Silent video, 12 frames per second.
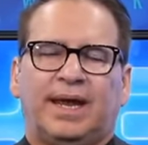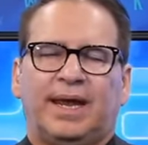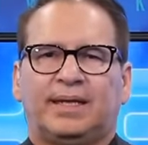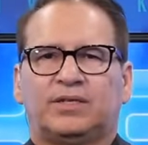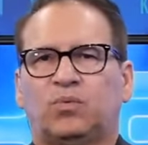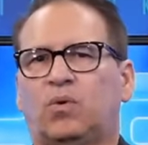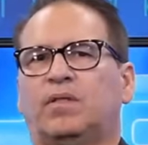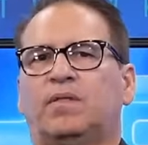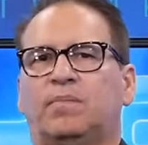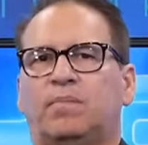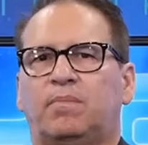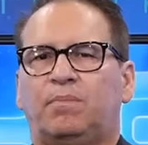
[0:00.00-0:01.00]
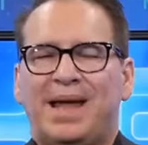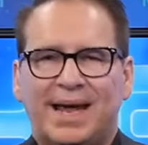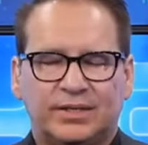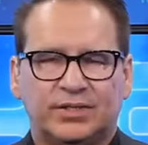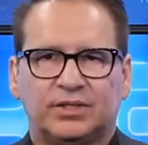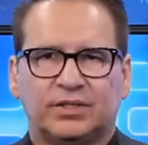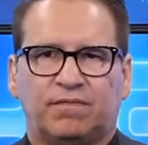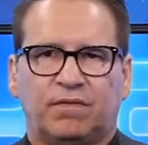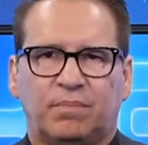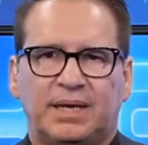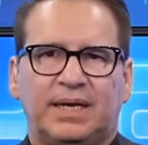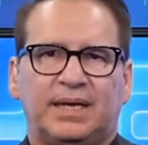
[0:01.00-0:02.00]
and it's one of the passions
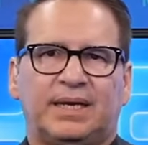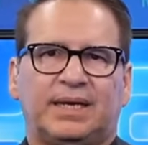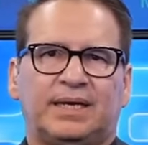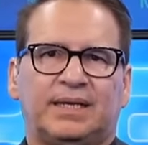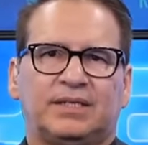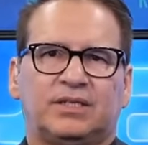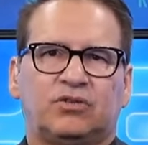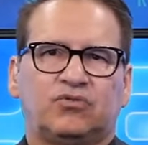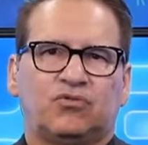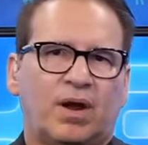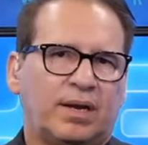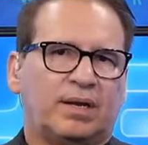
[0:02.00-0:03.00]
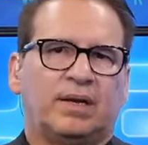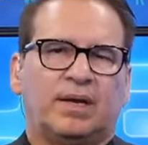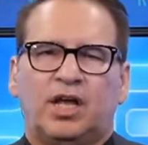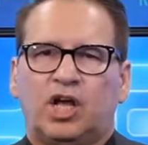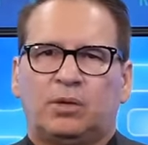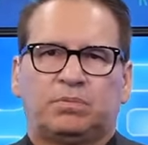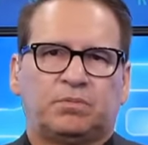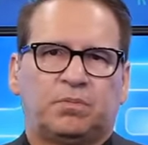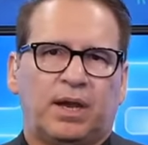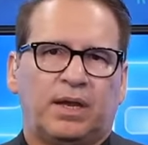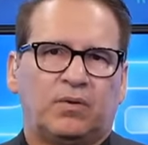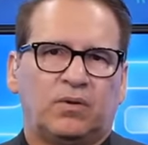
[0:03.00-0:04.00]
for me is to try to help
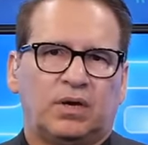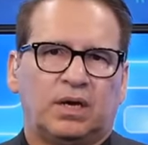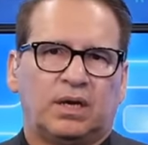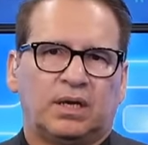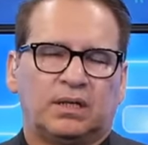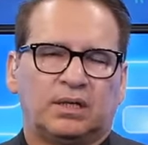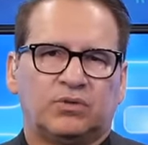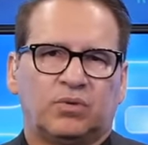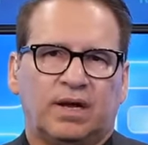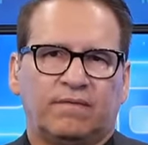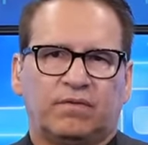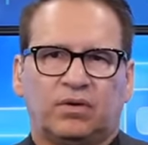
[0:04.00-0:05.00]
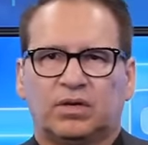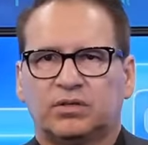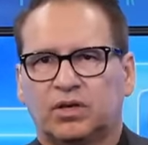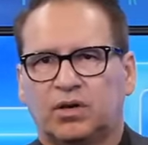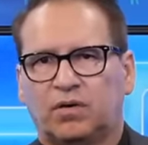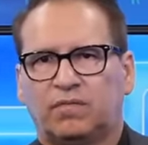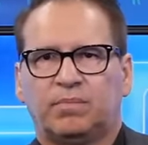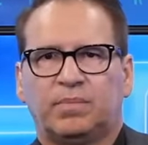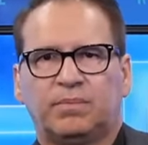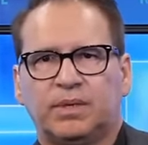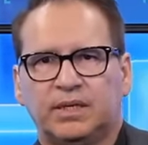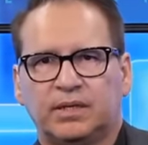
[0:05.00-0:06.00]
spread at least what I've learned over
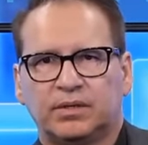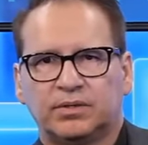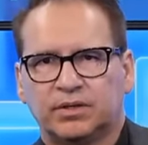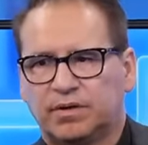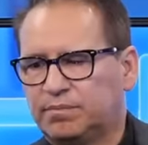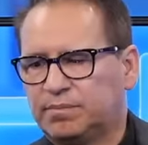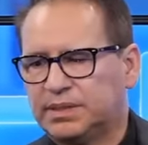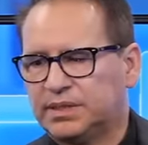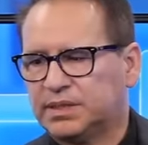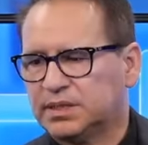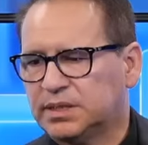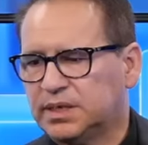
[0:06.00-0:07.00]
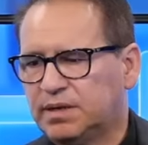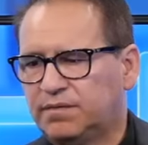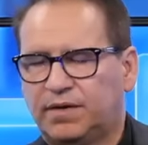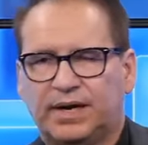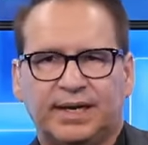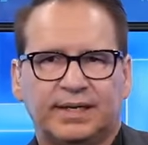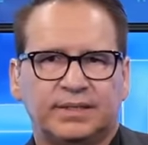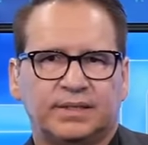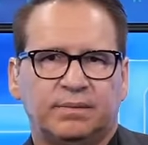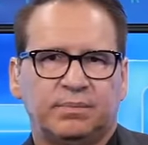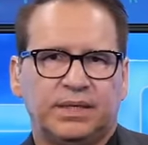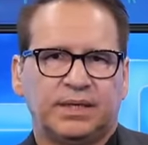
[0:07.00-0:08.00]
many, many years of business and finance
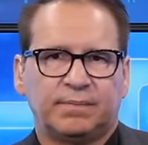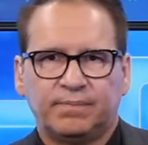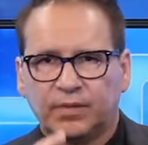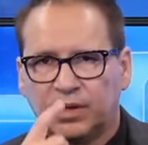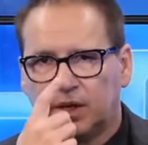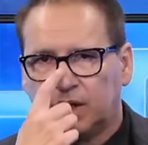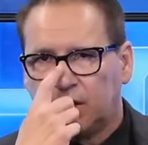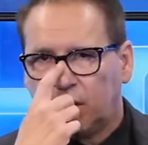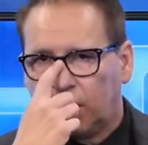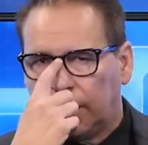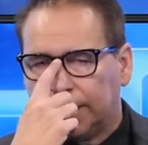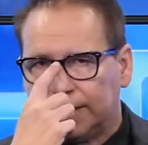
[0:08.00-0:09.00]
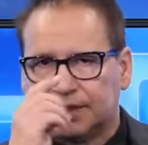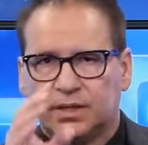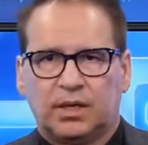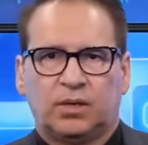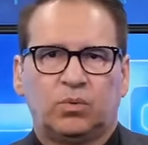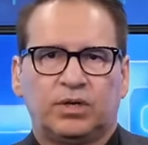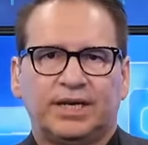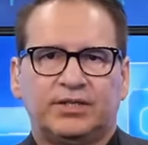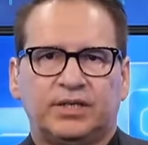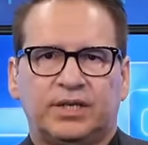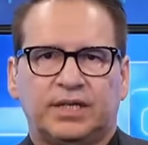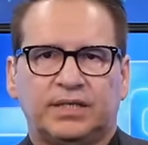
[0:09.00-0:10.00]
and media. All right, guys, we'll
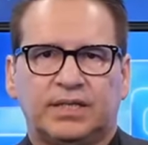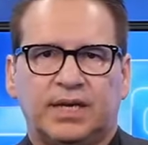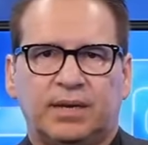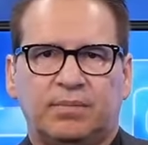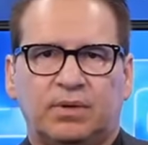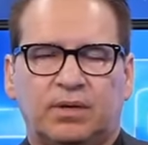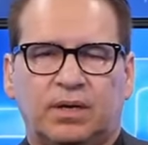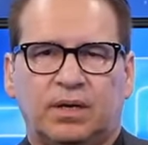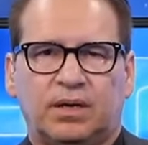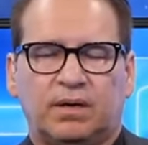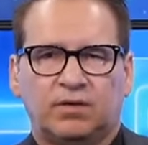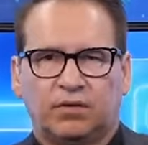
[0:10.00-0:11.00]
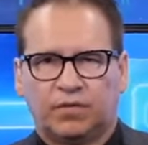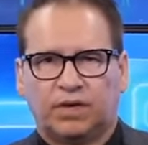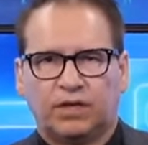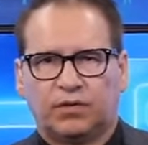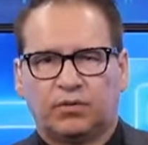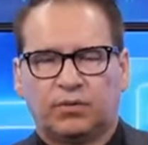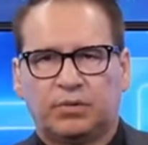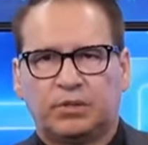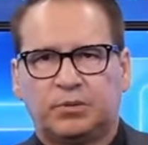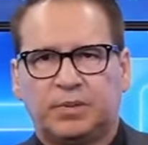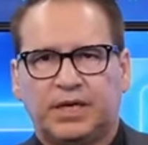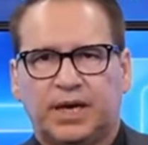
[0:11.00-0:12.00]
catch you next time. Don't forget, you can
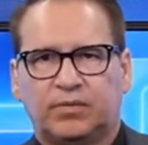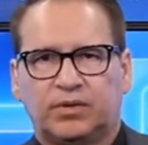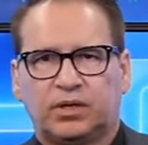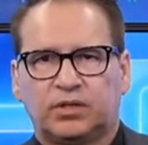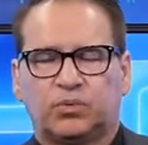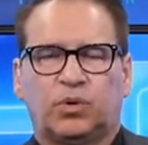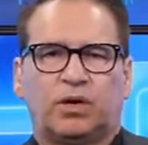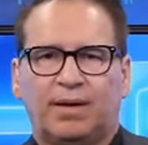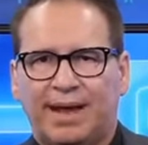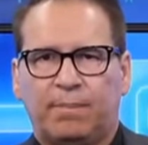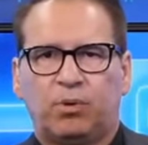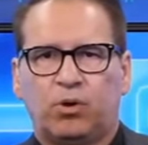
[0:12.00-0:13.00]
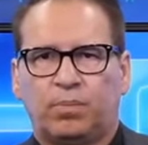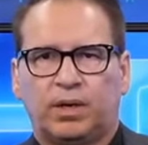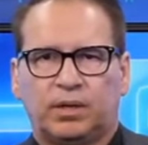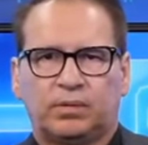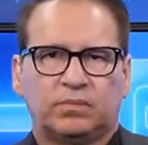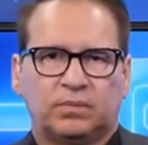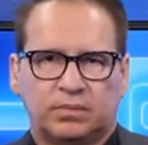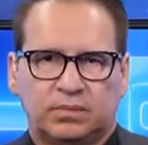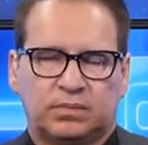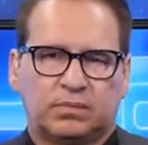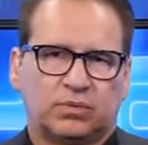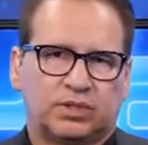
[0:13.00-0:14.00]
reach me out there on Twitter, @PaulBarron.
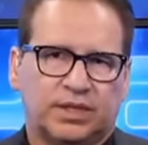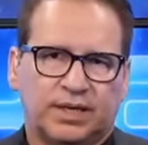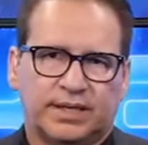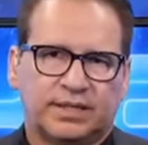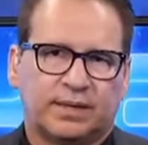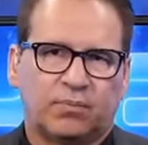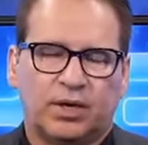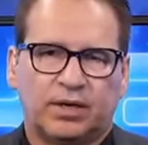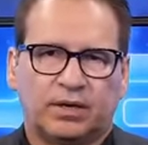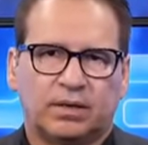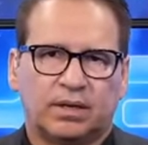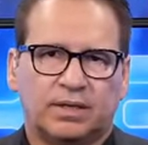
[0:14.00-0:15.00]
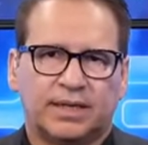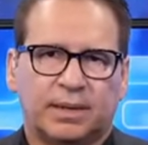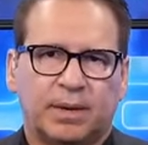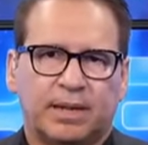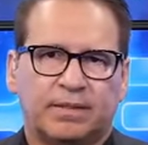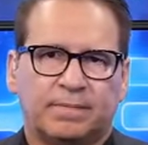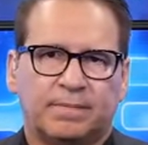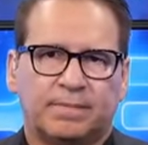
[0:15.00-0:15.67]
We'll see you next time right here on TechPath.